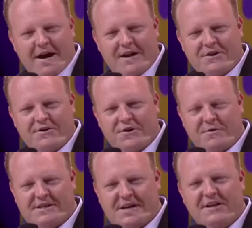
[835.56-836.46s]
and your
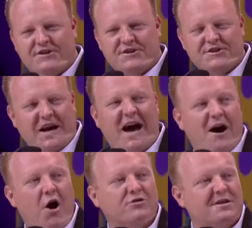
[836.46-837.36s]
intentions
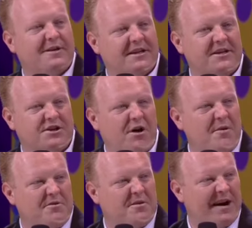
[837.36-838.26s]
are ultimately to
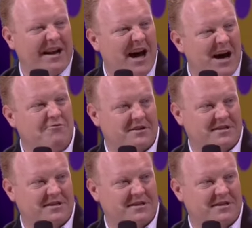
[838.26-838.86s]
open about 100